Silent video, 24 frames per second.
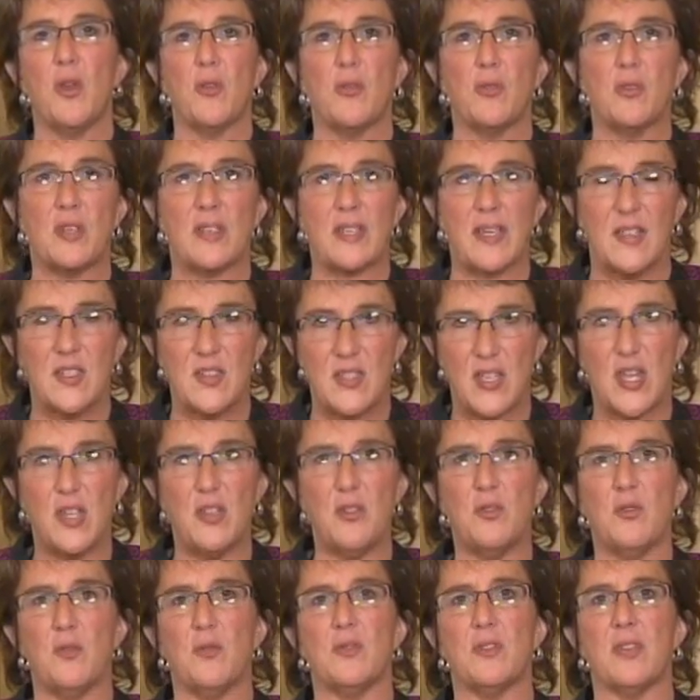
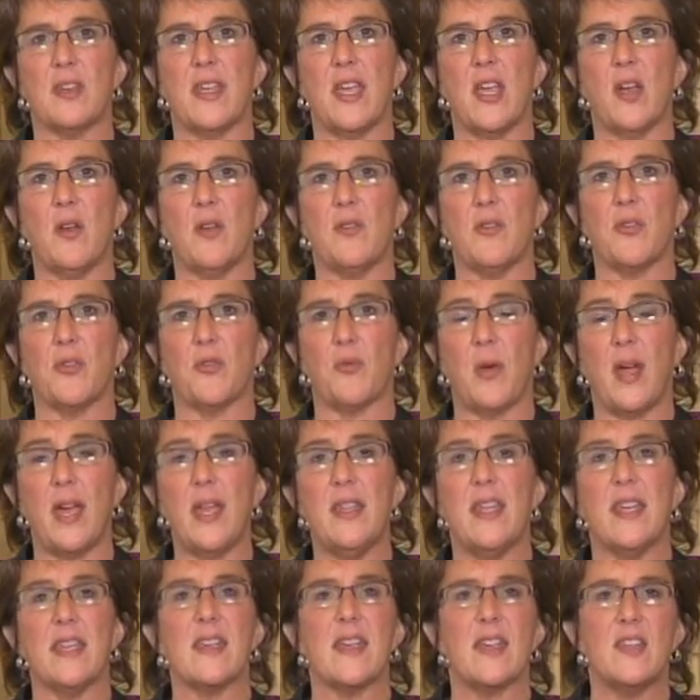continue to carry the threat
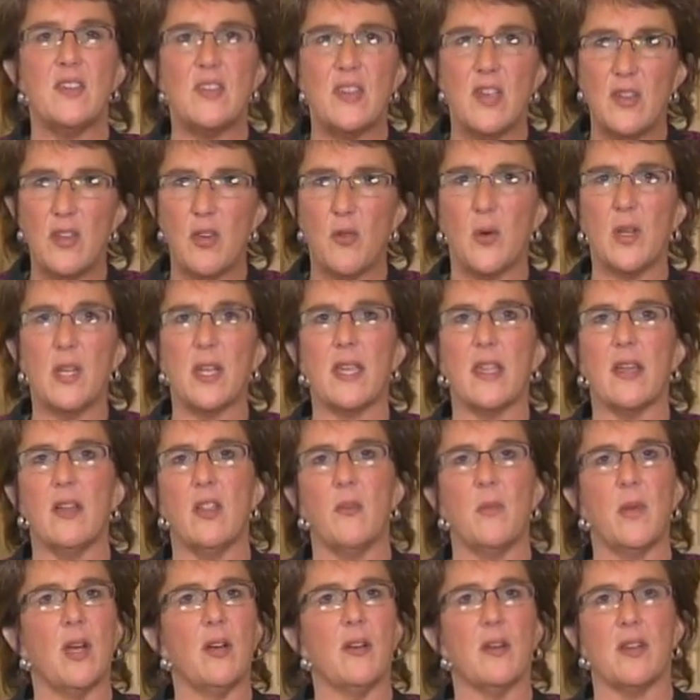and continue want to kill
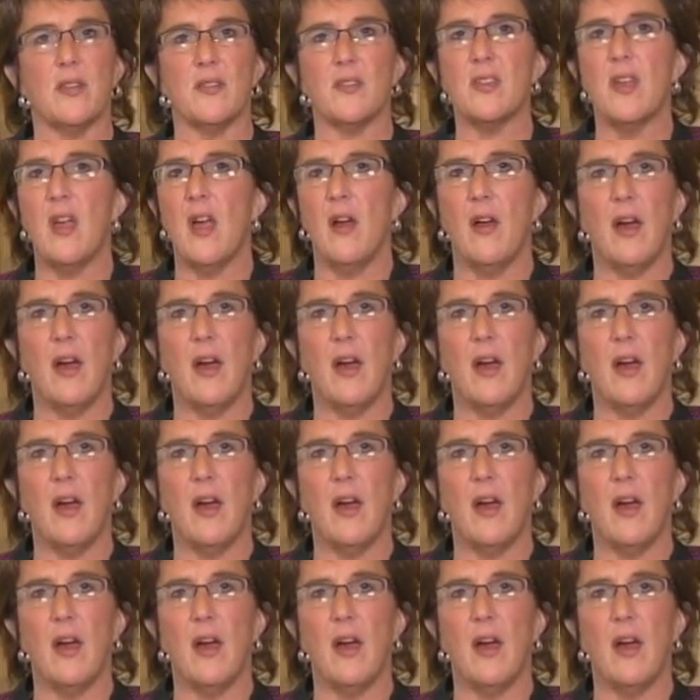Americans.